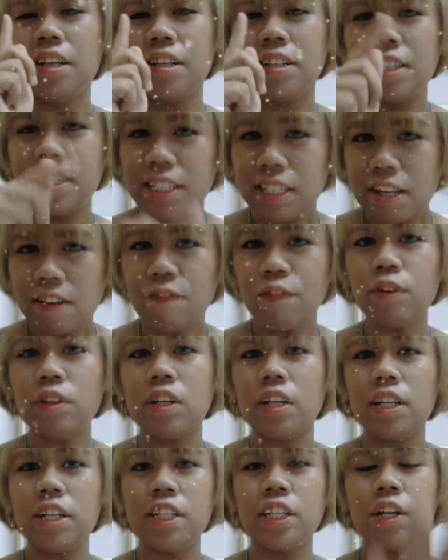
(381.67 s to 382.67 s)
Seafood
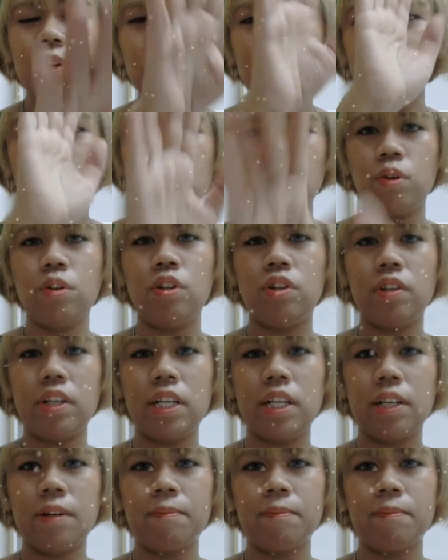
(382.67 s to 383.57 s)
allergic one, don't drink.